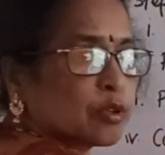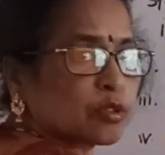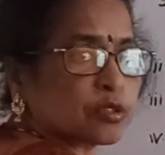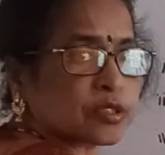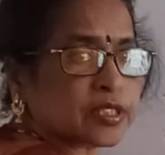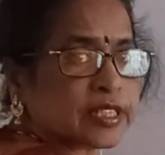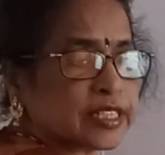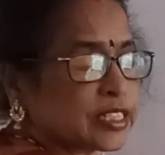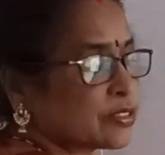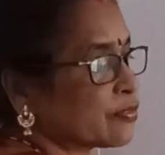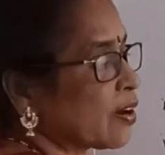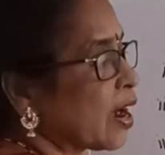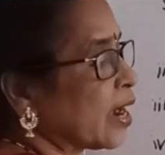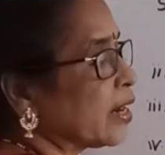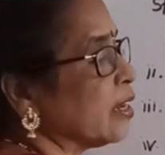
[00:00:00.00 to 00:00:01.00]
also
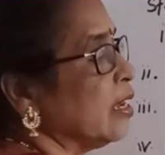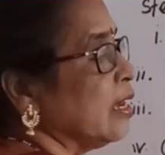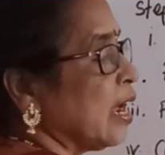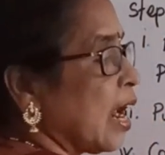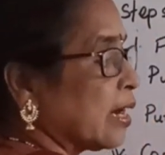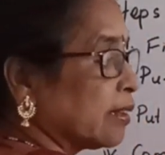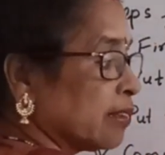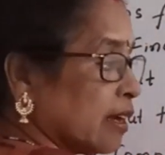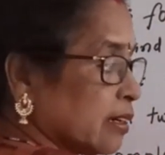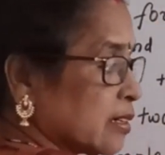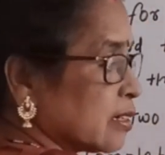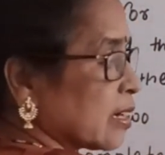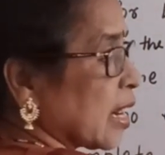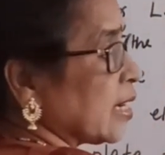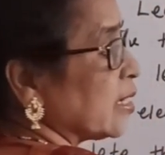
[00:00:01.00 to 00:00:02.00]
satisfied, and
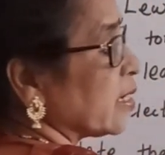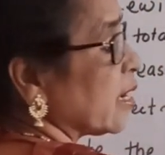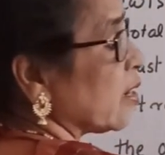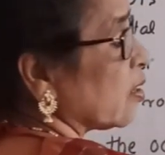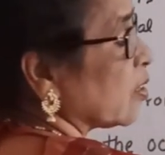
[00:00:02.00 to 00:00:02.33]
that right side